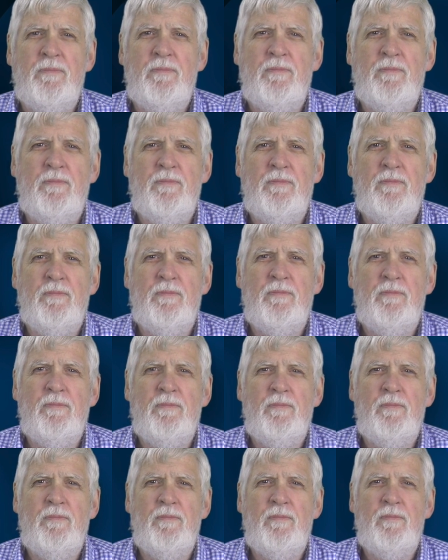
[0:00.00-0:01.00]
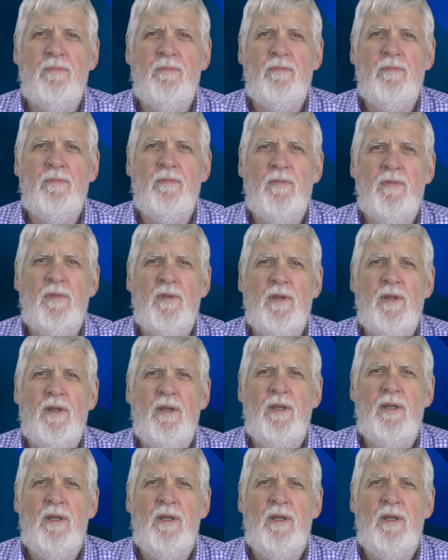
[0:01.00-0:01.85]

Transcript: Nothing is said.